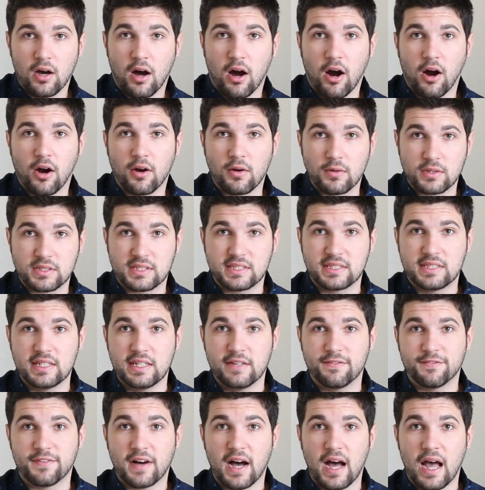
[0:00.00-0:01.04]
our
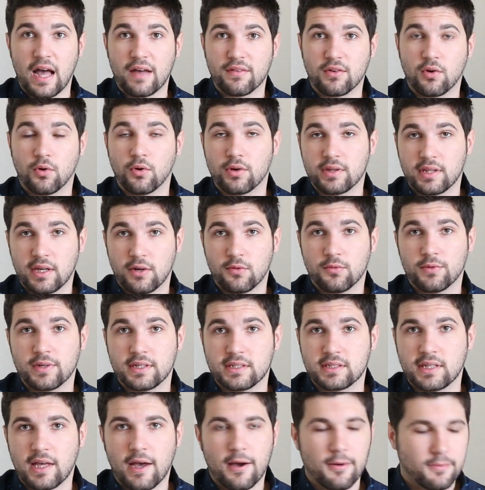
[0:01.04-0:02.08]
C5 chord that
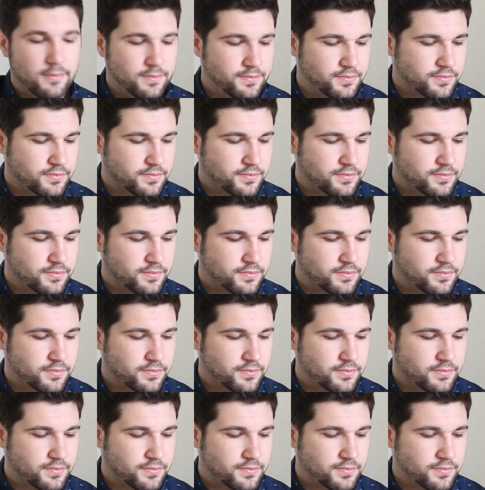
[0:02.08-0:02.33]
rings out.